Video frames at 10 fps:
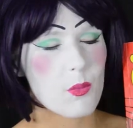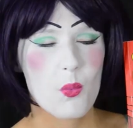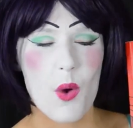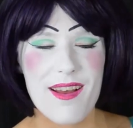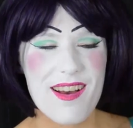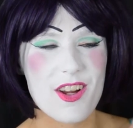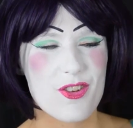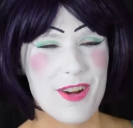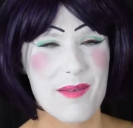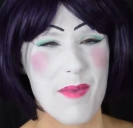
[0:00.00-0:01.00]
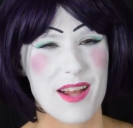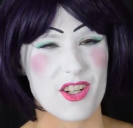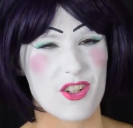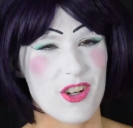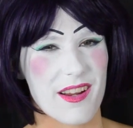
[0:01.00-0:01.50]
What a great
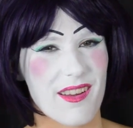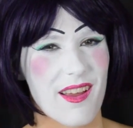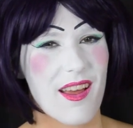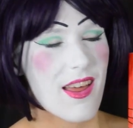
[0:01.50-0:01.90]
magic trick.